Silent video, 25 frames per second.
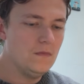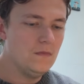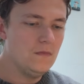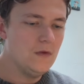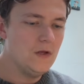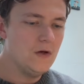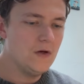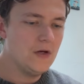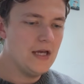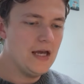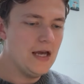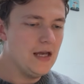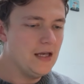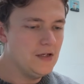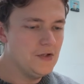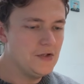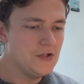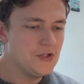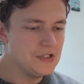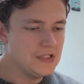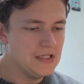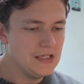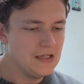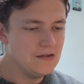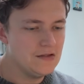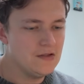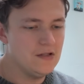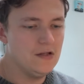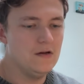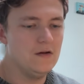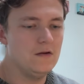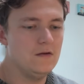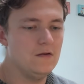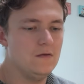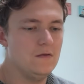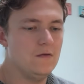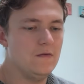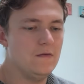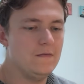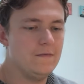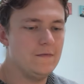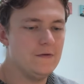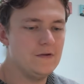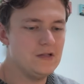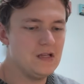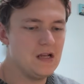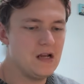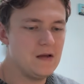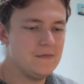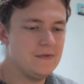Okay, interesting. So
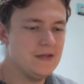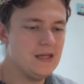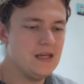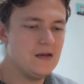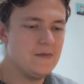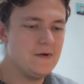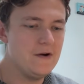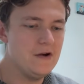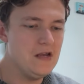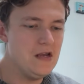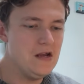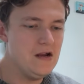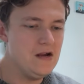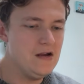first thing I'm thinking about here